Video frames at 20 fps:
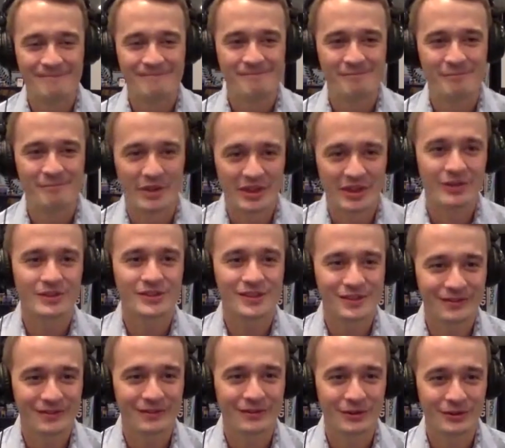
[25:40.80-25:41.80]
But those
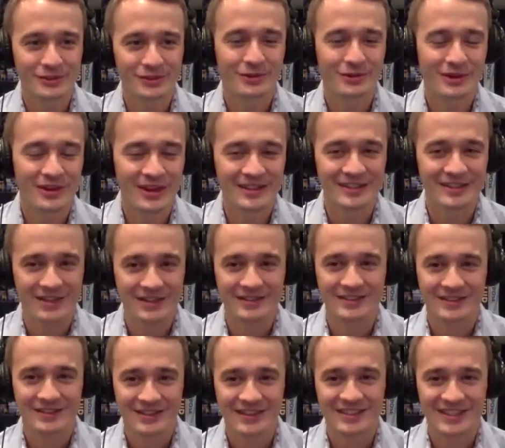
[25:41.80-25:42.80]
3 things can
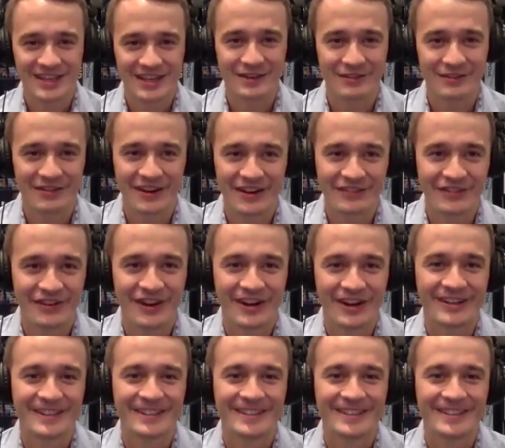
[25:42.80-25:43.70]
take you very far.